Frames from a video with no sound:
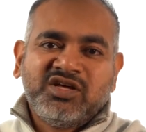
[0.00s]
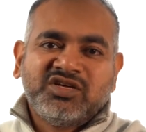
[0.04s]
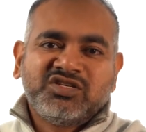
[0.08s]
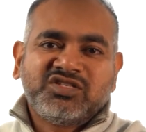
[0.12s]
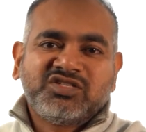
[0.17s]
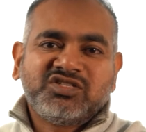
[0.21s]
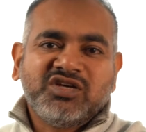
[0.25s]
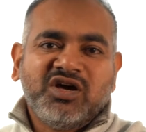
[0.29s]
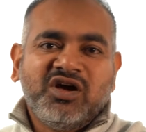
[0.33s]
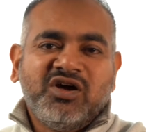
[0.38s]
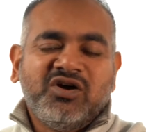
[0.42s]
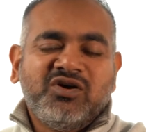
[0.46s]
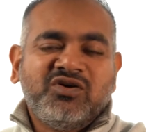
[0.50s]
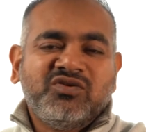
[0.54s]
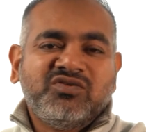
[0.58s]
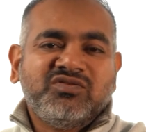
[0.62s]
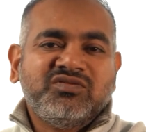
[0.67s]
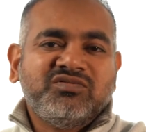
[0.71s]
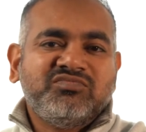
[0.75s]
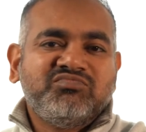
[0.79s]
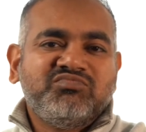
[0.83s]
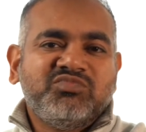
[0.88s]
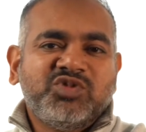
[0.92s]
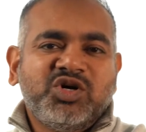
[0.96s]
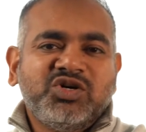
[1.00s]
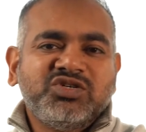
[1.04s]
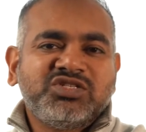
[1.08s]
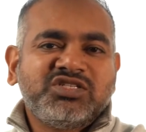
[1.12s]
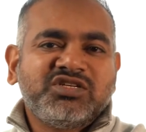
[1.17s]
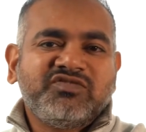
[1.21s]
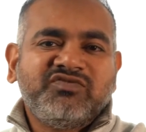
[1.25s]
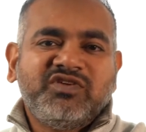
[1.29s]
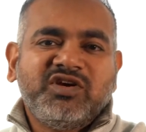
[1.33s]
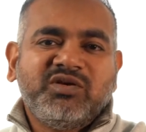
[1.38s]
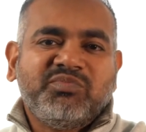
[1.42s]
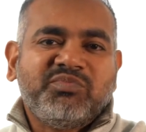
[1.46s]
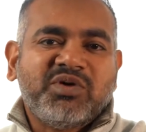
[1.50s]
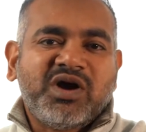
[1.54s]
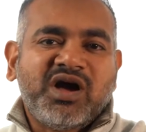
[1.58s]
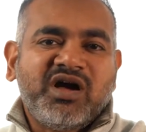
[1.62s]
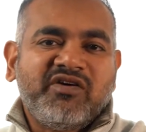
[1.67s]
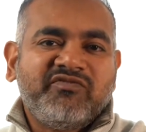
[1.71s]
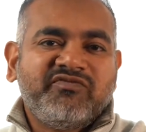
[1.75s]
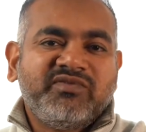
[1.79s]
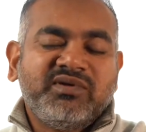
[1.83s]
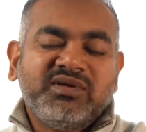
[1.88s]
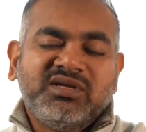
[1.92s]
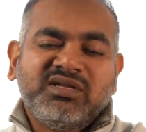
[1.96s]
So most of your
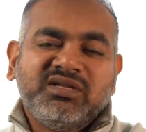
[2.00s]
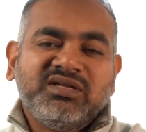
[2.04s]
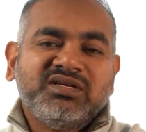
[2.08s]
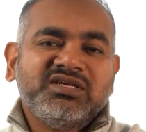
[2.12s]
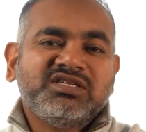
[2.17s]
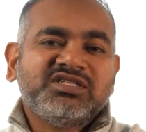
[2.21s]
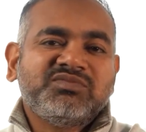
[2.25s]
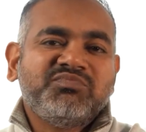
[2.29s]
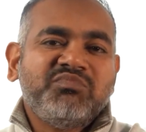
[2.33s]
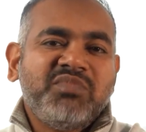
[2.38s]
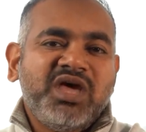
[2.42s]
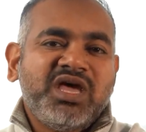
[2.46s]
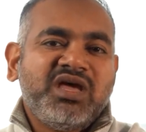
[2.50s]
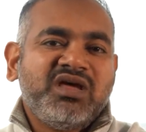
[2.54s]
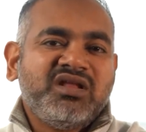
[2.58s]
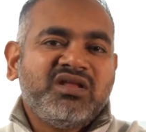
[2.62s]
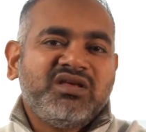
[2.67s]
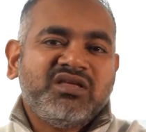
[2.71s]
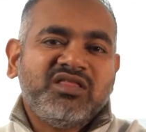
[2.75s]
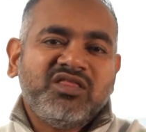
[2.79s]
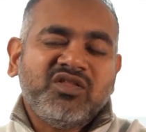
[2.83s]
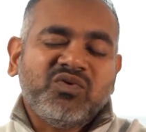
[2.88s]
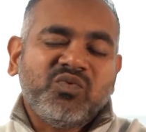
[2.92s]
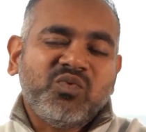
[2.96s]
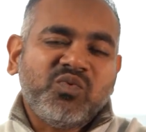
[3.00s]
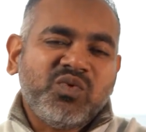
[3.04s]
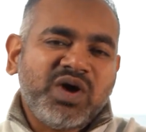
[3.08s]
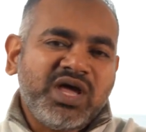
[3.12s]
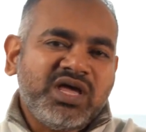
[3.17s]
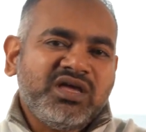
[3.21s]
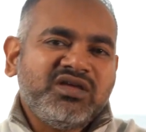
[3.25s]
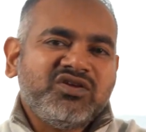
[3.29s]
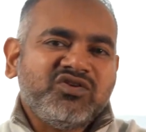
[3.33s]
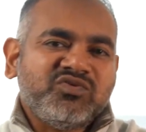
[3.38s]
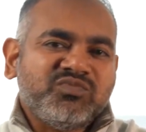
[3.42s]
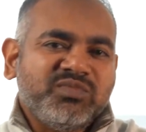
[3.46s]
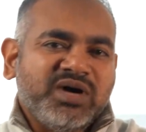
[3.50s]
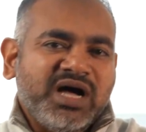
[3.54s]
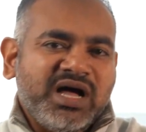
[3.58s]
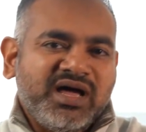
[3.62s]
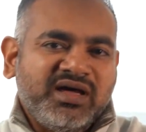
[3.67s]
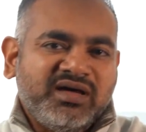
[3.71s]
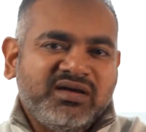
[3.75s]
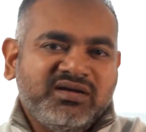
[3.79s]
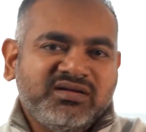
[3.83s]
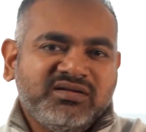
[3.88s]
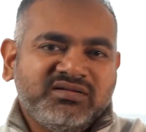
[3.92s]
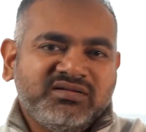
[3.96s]
profit is made in the way you buy it.